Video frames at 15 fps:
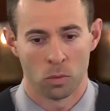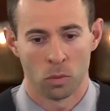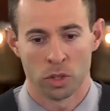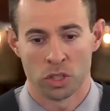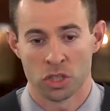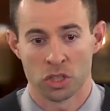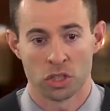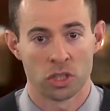
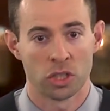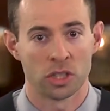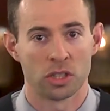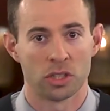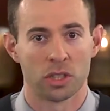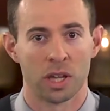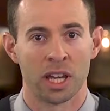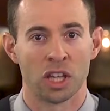which is
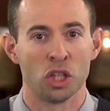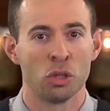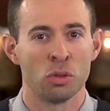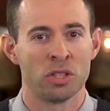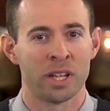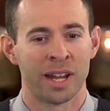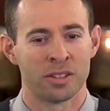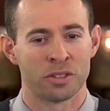just a
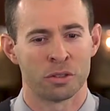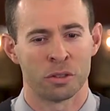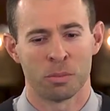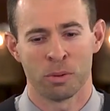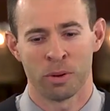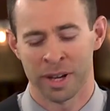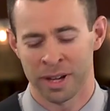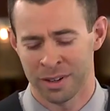huge answer to
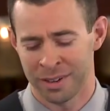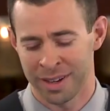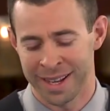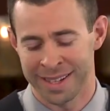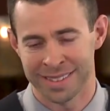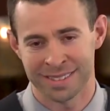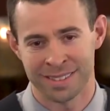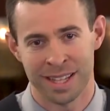prayer.
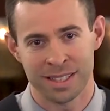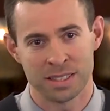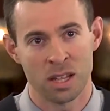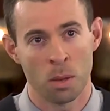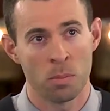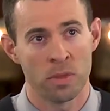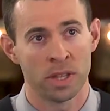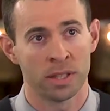And it's not
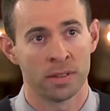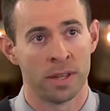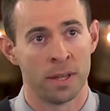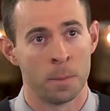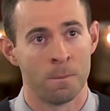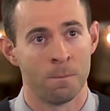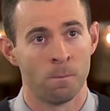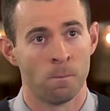something that